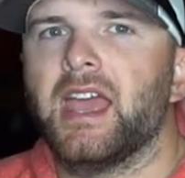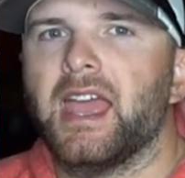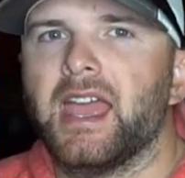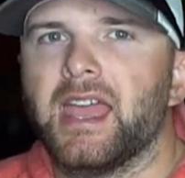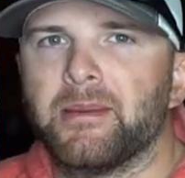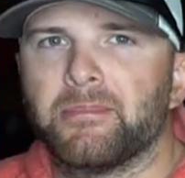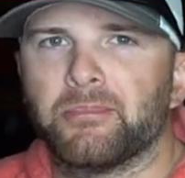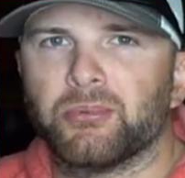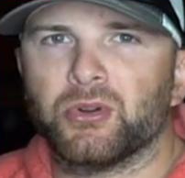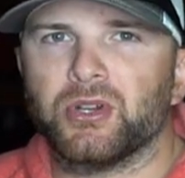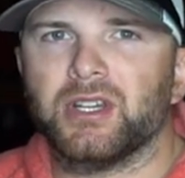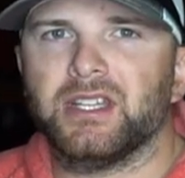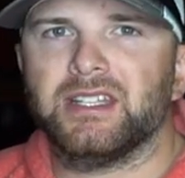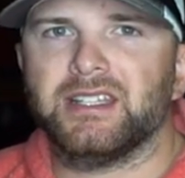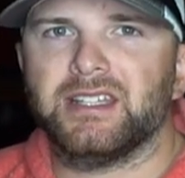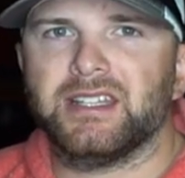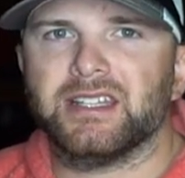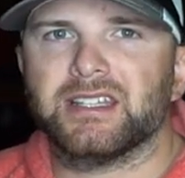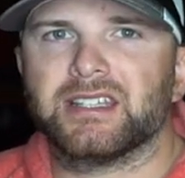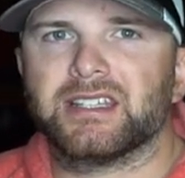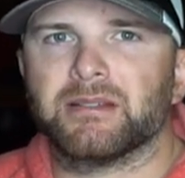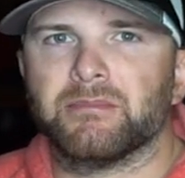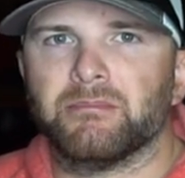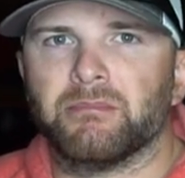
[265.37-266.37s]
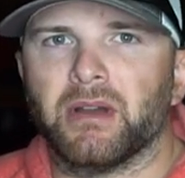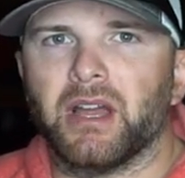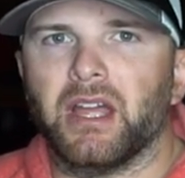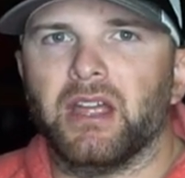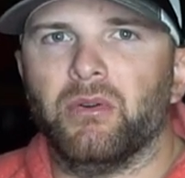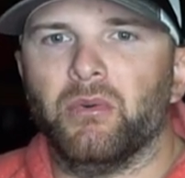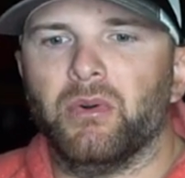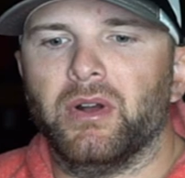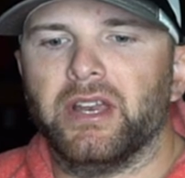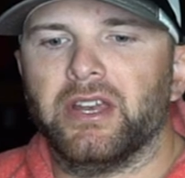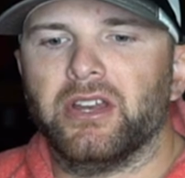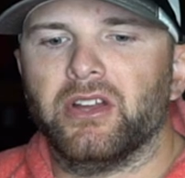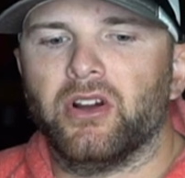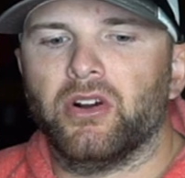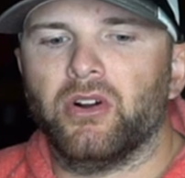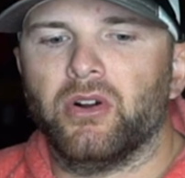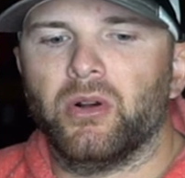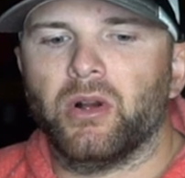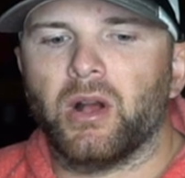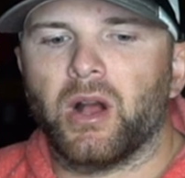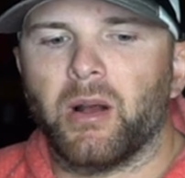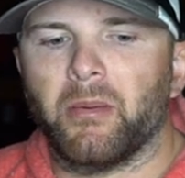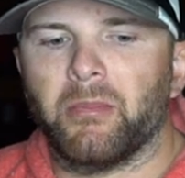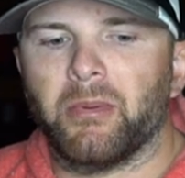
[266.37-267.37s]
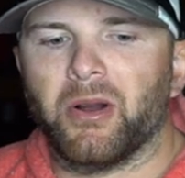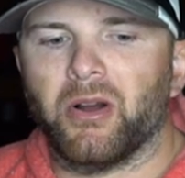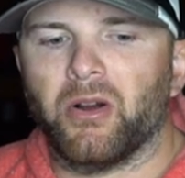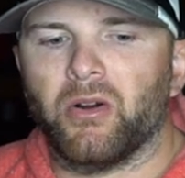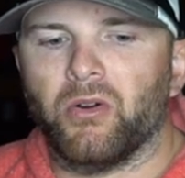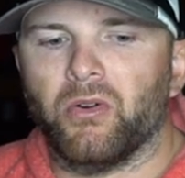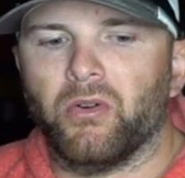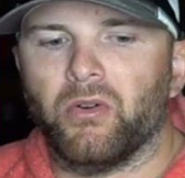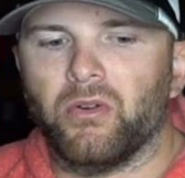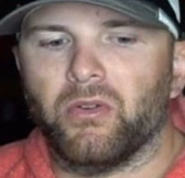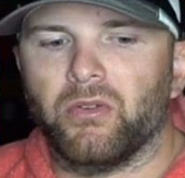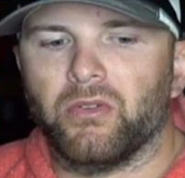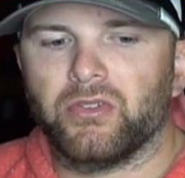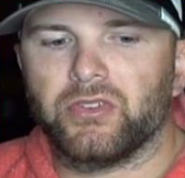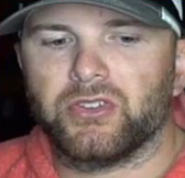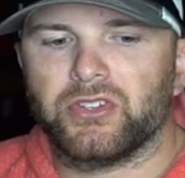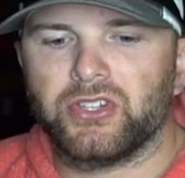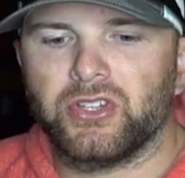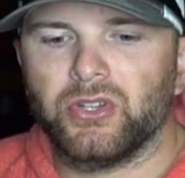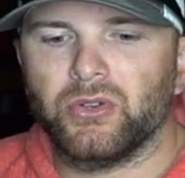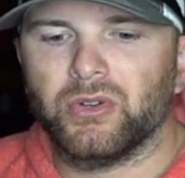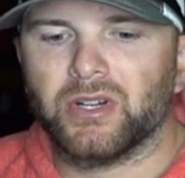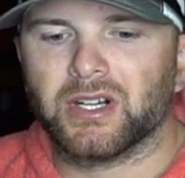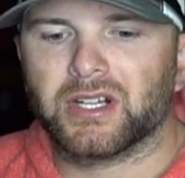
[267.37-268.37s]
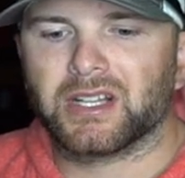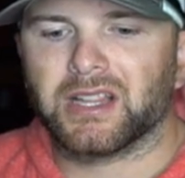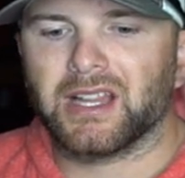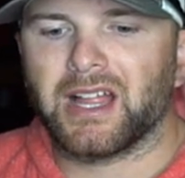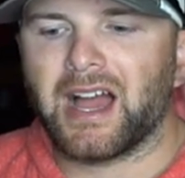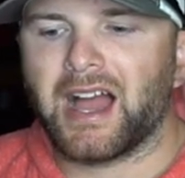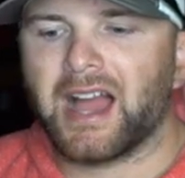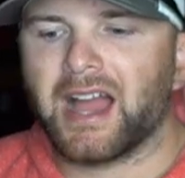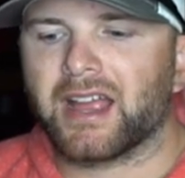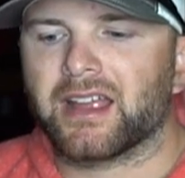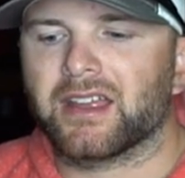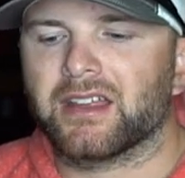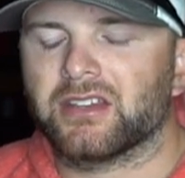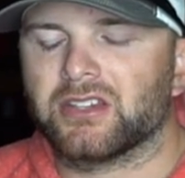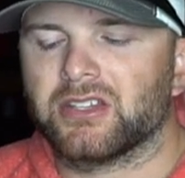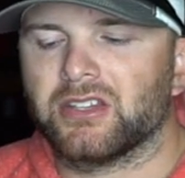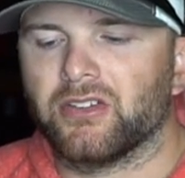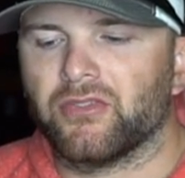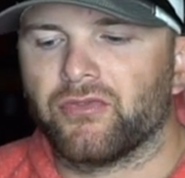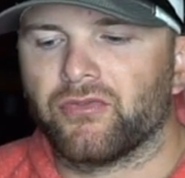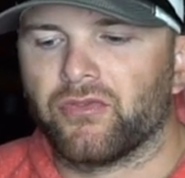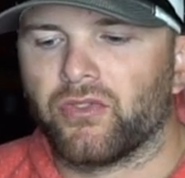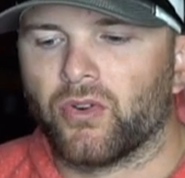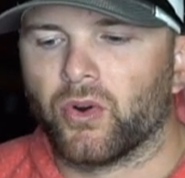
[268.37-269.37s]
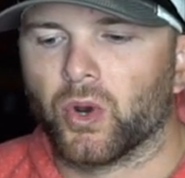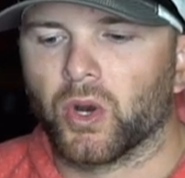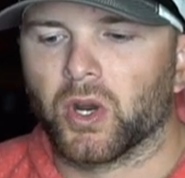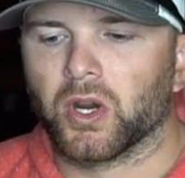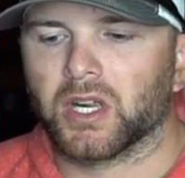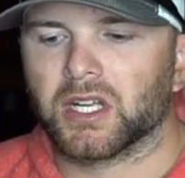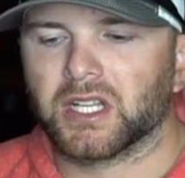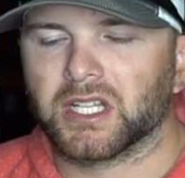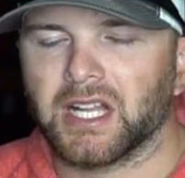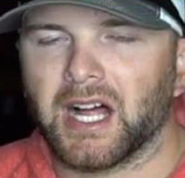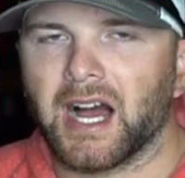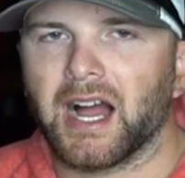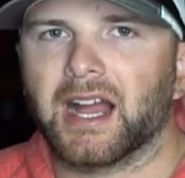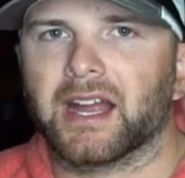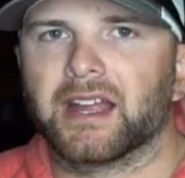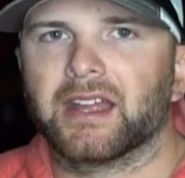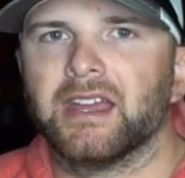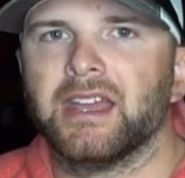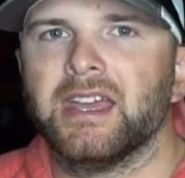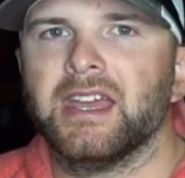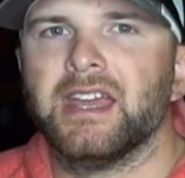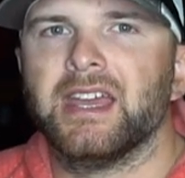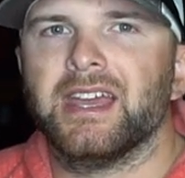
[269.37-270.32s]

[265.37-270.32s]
a pretty decent bite window about 2 o'clock to 4 o'clock.